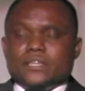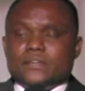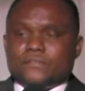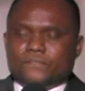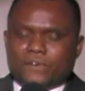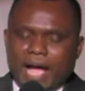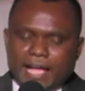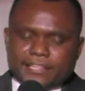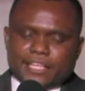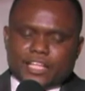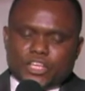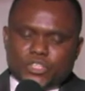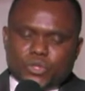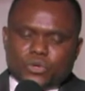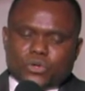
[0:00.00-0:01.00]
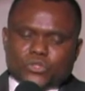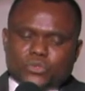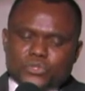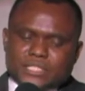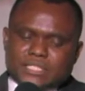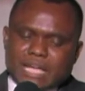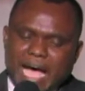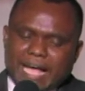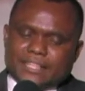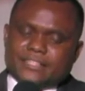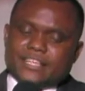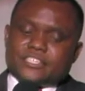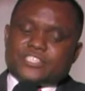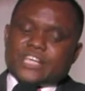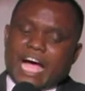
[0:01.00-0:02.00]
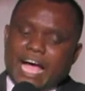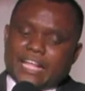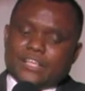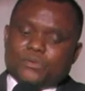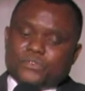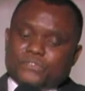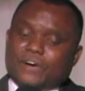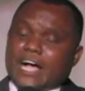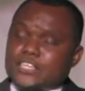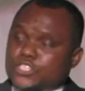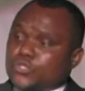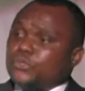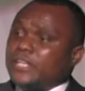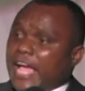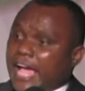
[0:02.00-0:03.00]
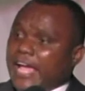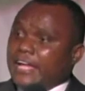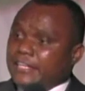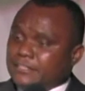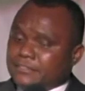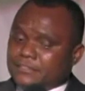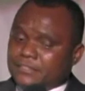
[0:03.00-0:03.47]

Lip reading: invited you to start the journey with us today.